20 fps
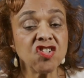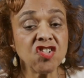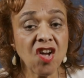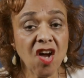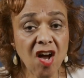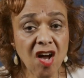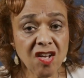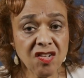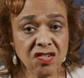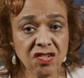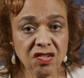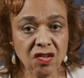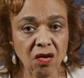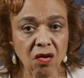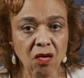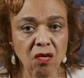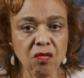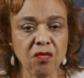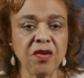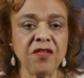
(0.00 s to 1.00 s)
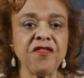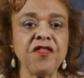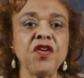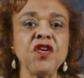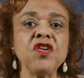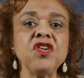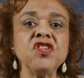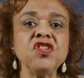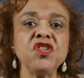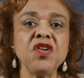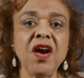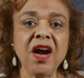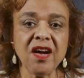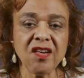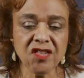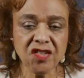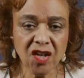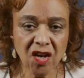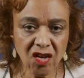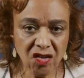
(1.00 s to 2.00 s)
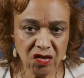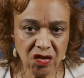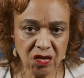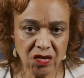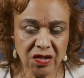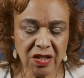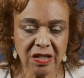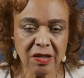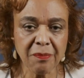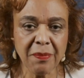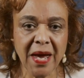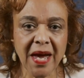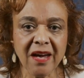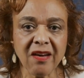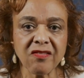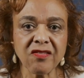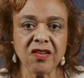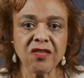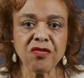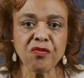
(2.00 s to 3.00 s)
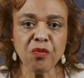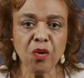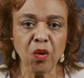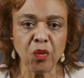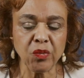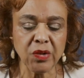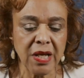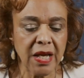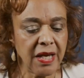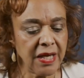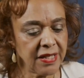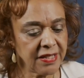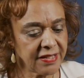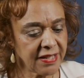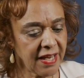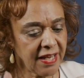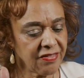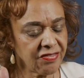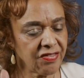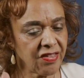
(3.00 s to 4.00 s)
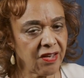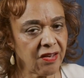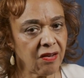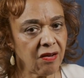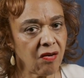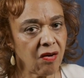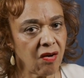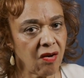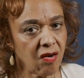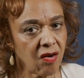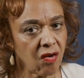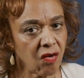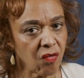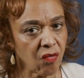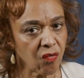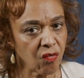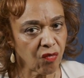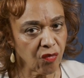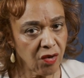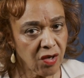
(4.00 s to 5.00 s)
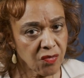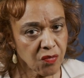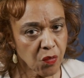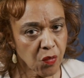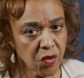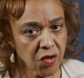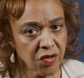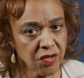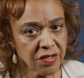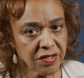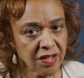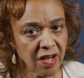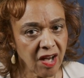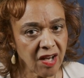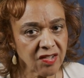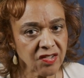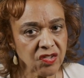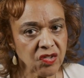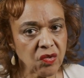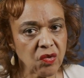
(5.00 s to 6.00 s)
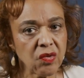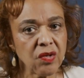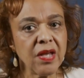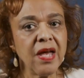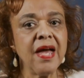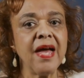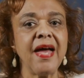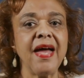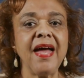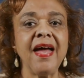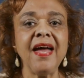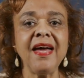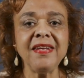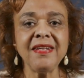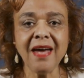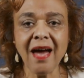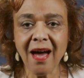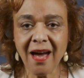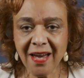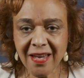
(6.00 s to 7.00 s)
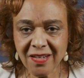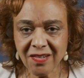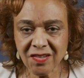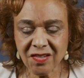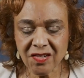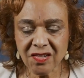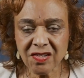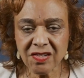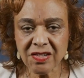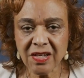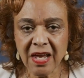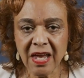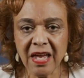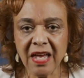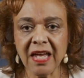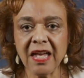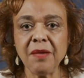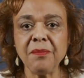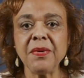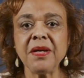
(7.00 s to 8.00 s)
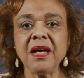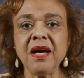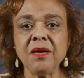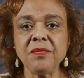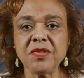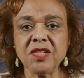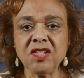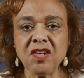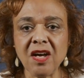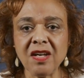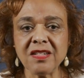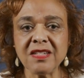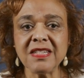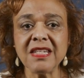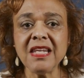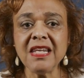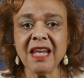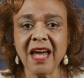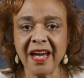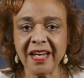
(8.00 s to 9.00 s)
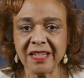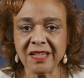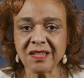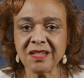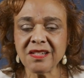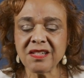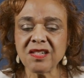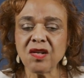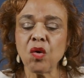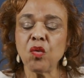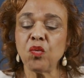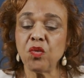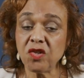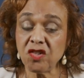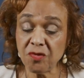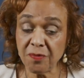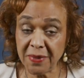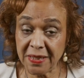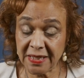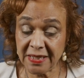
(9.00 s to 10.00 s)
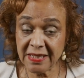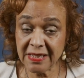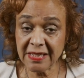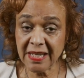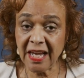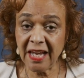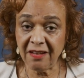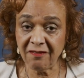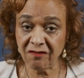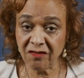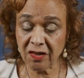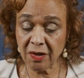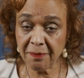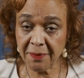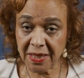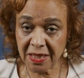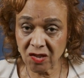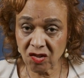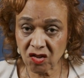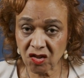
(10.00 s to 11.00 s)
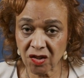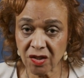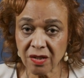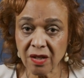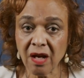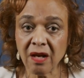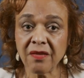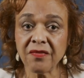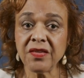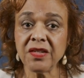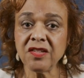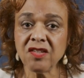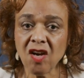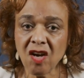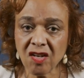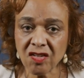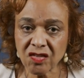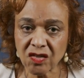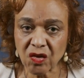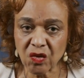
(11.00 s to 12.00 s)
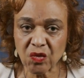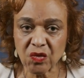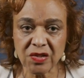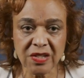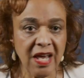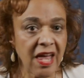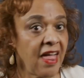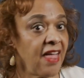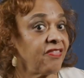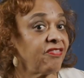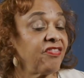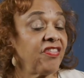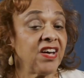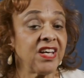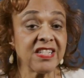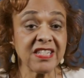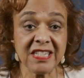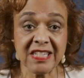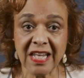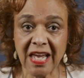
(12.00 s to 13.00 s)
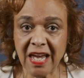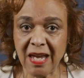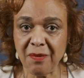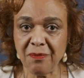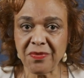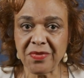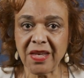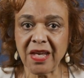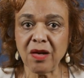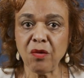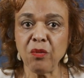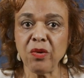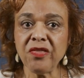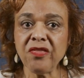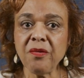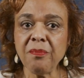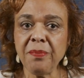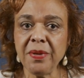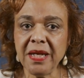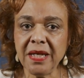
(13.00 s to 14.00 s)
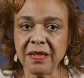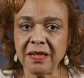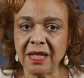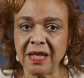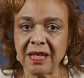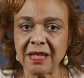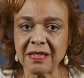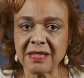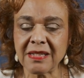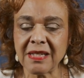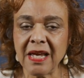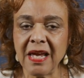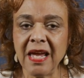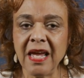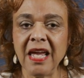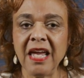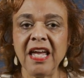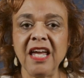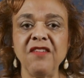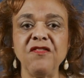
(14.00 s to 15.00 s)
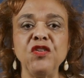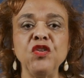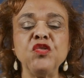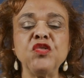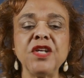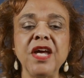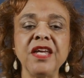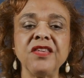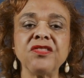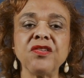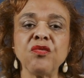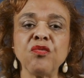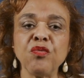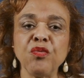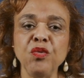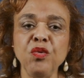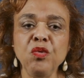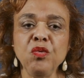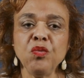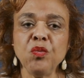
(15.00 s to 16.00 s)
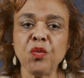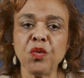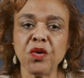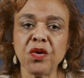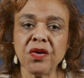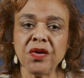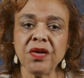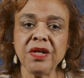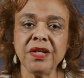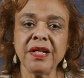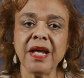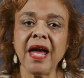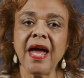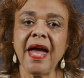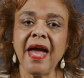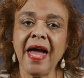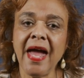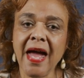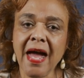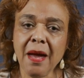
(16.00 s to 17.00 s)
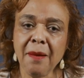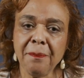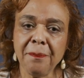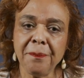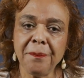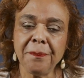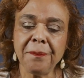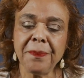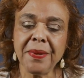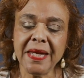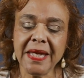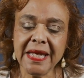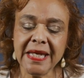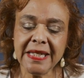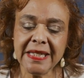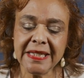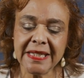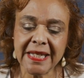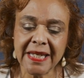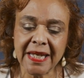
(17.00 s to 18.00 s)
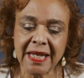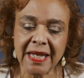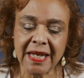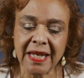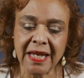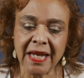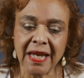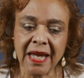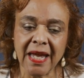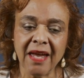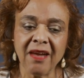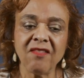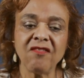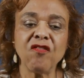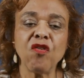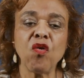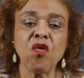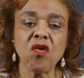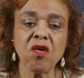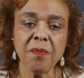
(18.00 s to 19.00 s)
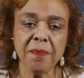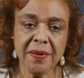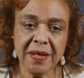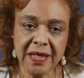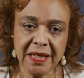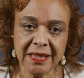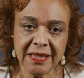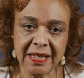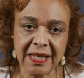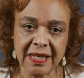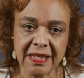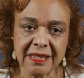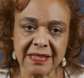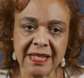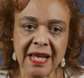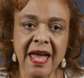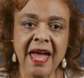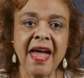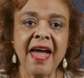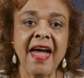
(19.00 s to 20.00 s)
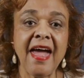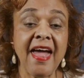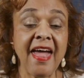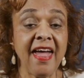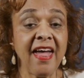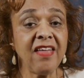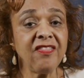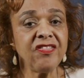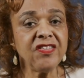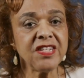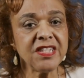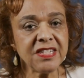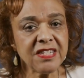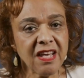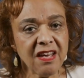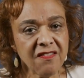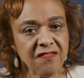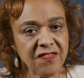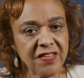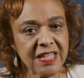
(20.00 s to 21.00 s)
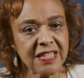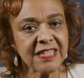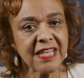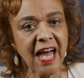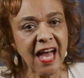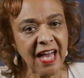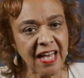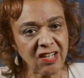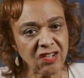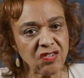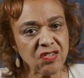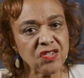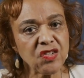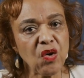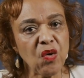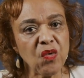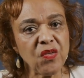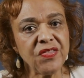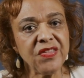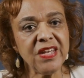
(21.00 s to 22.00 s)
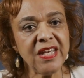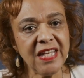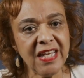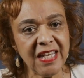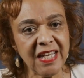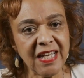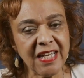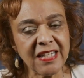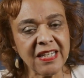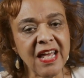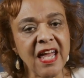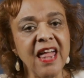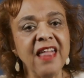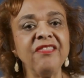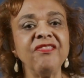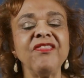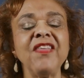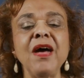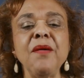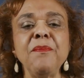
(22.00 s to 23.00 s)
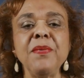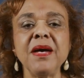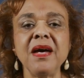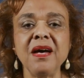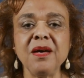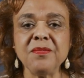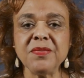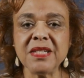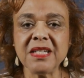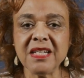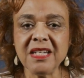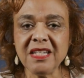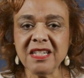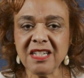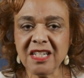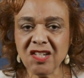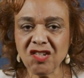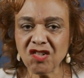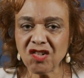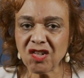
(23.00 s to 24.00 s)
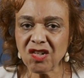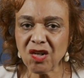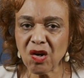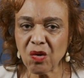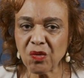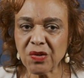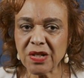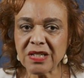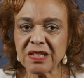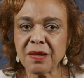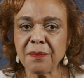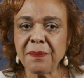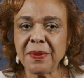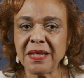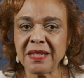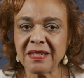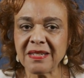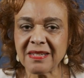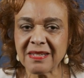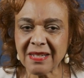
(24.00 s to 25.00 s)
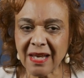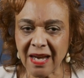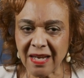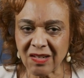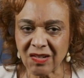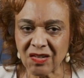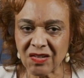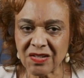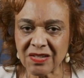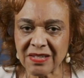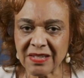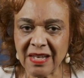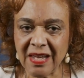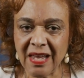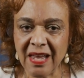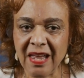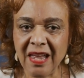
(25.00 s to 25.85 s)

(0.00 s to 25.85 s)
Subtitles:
Tonsil, referring to our tonsils in the back of the throat. Take the root word tonsil, add itis, it becomes tonsillitis, which means inflammation of the tonsils. The same thing with appendix. If you take the root word appendi for appendix, add the suffix itis on the end, that becomes a condition known as appendicitis.